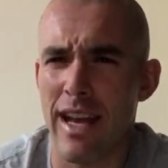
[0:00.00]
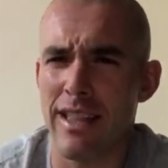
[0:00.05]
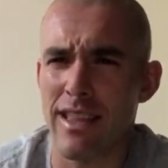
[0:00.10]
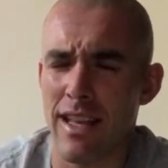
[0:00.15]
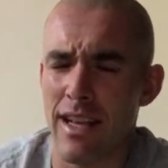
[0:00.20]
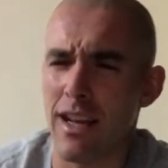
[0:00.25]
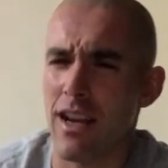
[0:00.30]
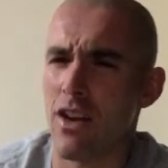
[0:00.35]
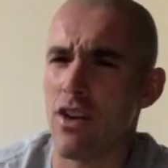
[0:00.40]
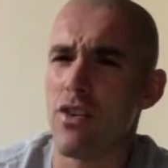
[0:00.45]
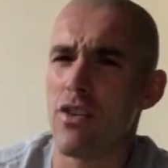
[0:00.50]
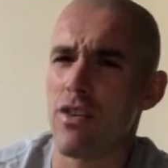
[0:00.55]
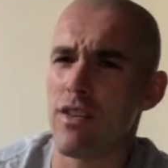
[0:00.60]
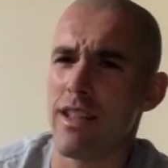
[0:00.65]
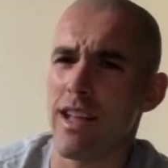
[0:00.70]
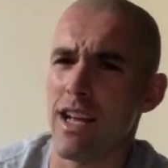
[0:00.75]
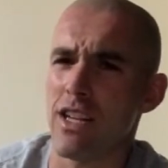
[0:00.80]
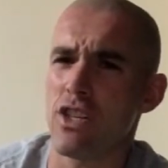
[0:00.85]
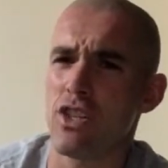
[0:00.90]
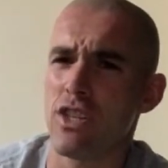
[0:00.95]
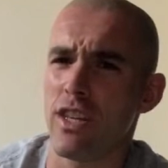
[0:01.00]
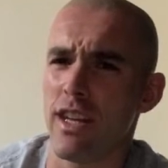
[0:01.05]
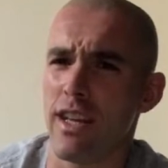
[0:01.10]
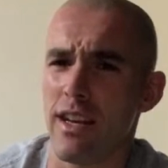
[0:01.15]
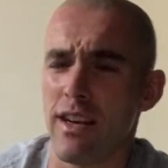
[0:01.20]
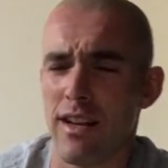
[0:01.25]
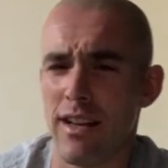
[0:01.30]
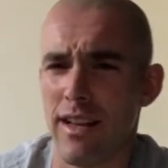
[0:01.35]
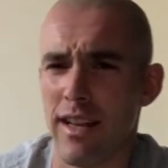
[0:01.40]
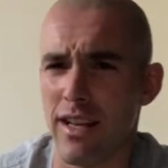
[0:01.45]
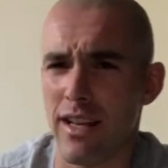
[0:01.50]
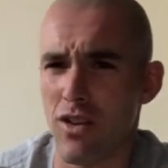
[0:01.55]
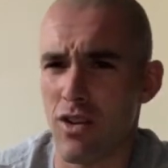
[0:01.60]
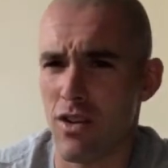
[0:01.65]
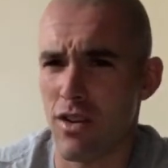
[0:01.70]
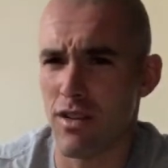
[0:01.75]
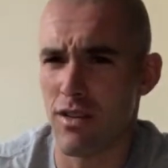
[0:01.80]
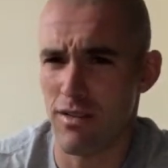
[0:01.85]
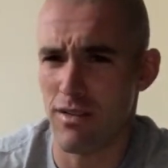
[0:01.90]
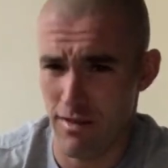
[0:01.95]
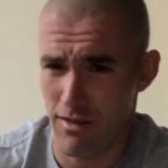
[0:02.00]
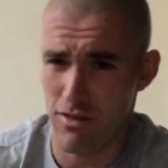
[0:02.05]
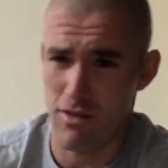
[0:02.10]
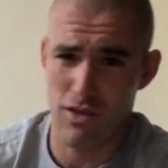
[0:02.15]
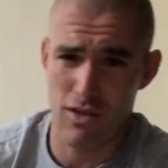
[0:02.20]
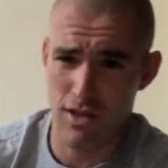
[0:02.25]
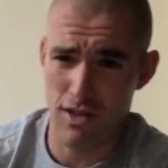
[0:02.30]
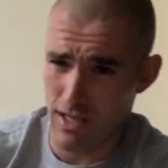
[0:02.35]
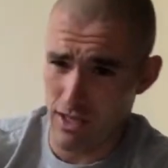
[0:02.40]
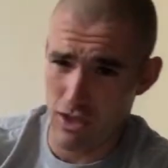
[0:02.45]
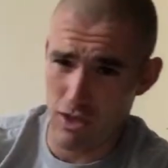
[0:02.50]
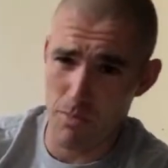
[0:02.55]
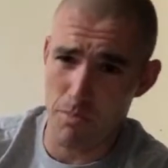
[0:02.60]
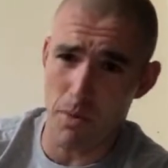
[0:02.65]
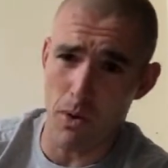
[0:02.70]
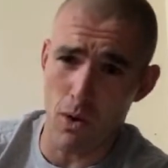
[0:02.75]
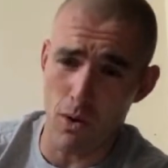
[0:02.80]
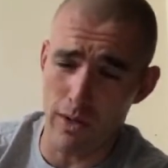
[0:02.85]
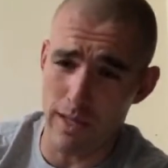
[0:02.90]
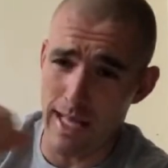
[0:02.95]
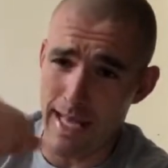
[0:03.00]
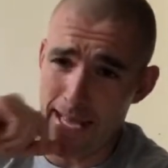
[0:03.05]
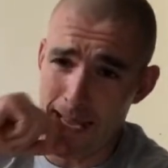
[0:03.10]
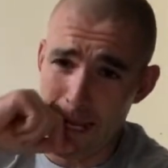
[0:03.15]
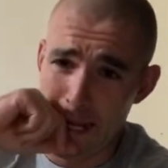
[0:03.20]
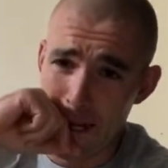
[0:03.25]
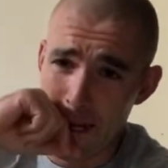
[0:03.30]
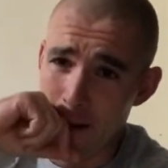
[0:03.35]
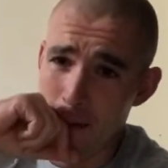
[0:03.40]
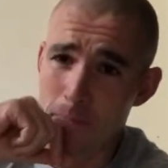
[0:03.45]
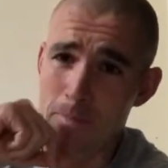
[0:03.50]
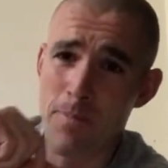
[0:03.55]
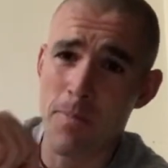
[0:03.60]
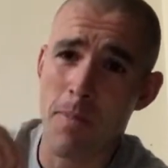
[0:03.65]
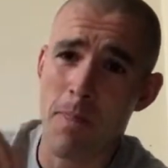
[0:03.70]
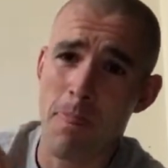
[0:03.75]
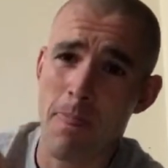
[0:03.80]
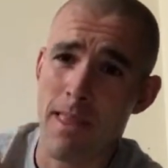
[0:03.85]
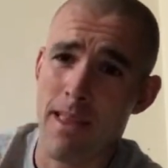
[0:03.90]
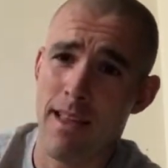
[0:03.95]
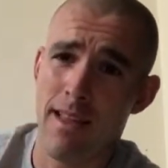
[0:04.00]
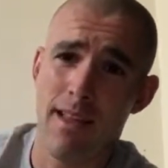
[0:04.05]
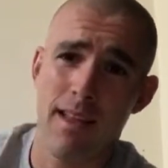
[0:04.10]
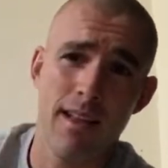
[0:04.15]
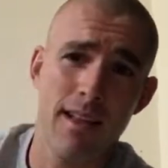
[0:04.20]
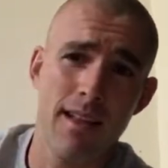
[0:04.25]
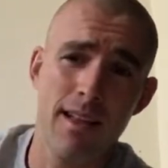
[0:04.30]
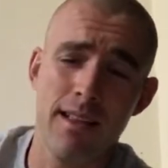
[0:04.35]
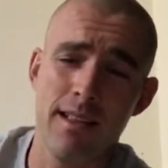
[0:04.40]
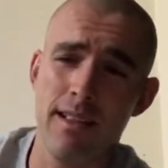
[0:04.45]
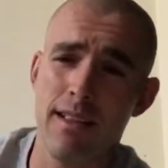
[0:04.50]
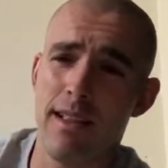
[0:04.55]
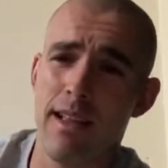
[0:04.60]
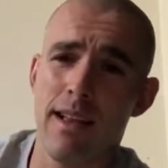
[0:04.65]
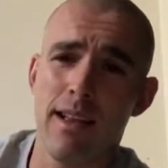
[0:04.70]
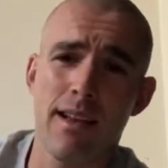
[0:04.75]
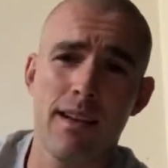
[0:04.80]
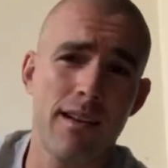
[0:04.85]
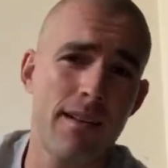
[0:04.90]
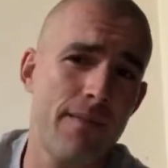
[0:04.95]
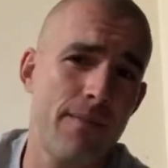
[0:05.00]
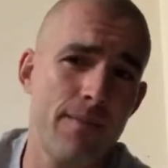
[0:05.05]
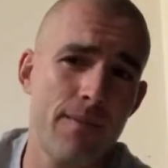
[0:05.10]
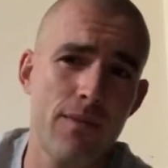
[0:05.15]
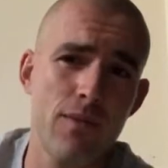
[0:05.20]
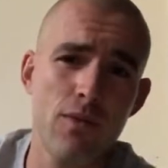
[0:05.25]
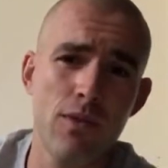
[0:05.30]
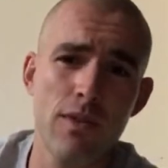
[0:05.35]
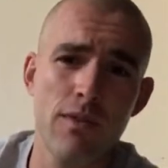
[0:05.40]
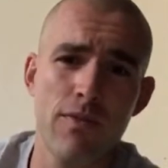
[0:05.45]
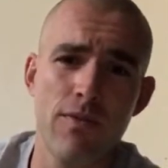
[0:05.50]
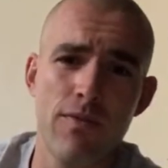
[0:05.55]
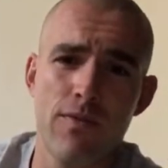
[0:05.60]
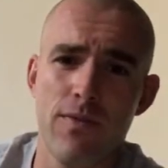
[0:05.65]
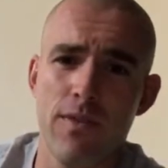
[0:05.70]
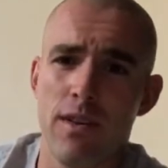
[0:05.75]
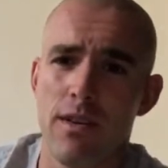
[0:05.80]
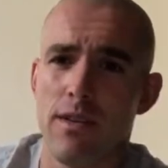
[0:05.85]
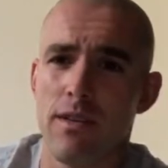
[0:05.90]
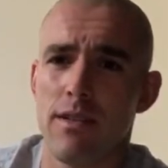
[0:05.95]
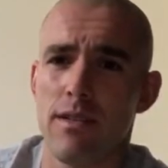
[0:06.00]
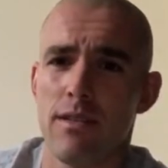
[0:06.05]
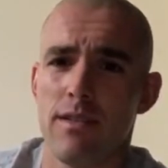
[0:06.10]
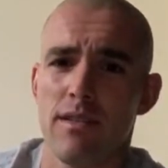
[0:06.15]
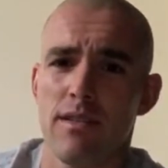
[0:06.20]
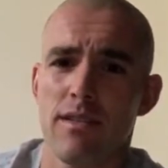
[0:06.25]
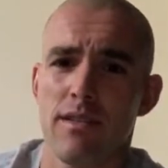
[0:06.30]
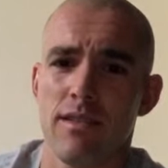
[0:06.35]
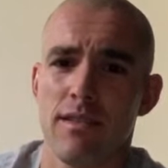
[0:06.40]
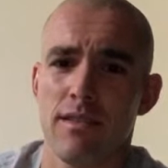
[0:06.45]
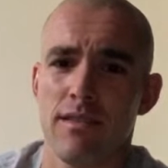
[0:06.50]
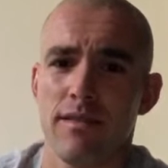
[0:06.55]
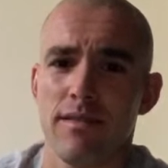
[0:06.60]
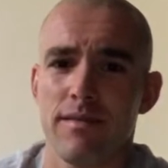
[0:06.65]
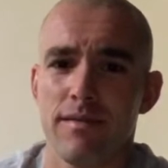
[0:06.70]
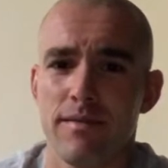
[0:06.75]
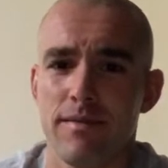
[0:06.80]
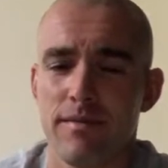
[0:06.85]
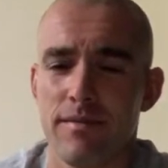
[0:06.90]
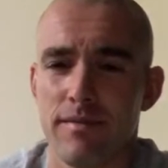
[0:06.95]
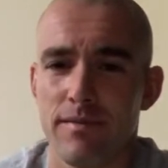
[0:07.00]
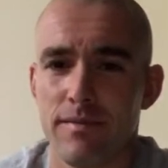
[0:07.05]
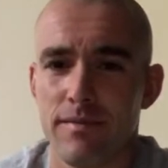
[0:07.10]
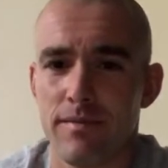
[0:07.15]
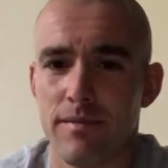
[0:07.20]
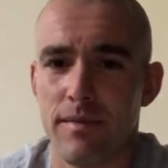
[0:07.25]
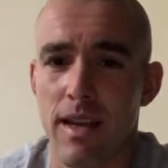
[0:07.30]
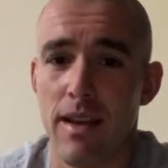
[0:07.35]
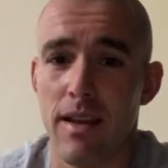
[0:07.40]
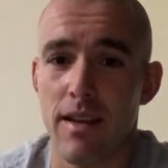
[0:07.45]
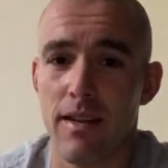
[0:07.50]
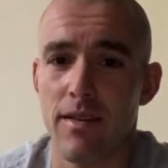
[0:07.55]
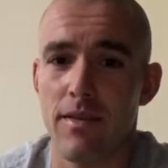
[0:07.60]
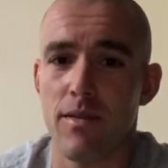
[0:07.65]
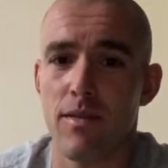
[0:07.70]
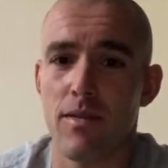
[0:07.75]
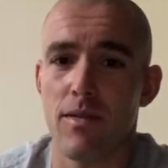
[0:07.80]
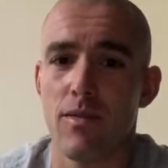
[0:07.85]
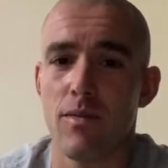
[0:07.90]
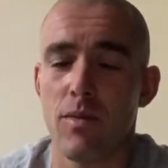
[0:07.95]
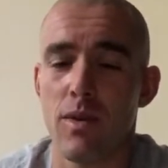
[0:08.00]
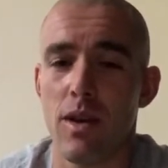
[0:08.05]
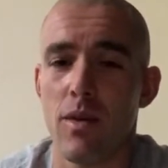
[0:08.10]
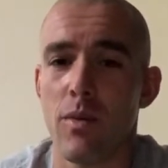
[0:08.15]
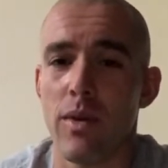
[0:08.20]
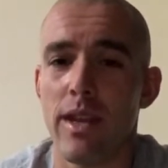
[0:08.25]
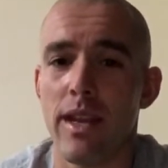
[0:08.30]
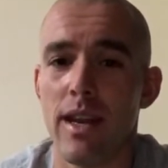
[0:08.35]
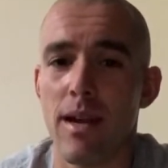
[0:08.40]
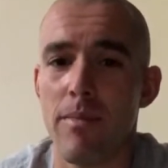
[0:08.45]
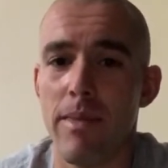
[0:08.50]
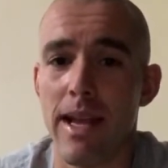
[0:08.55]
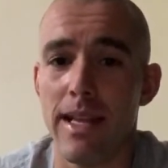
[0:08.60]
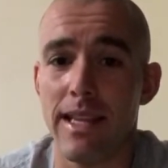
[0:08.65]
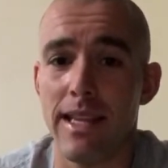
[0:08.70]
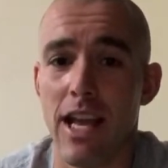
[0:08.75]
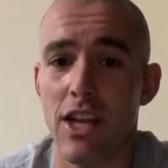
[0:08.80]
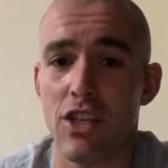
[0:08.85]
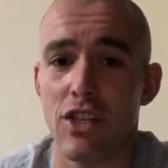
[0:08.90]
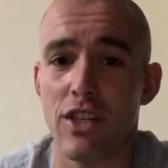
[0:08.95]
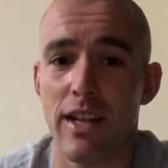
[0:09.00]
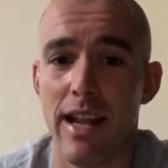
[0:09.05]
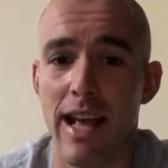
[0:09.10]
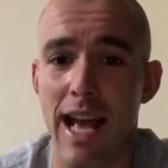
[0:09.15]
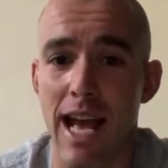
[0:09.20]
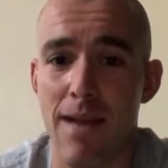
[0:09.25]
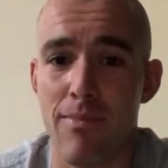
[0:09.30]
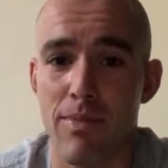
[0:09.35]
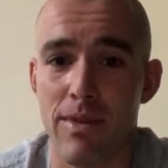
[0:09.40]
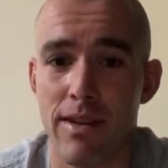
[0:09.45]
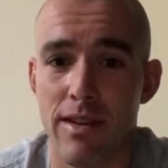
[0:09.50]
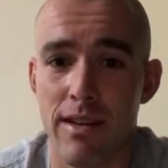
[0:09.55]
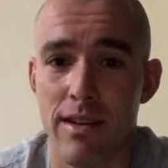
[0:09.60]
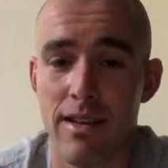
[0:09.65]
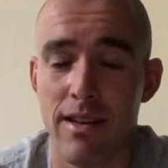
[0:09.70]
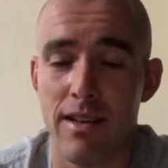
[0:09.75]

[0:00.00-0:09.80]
I think I heard that shit like like Chipotle. Like who the. F- right. we, we need to make that shit happen.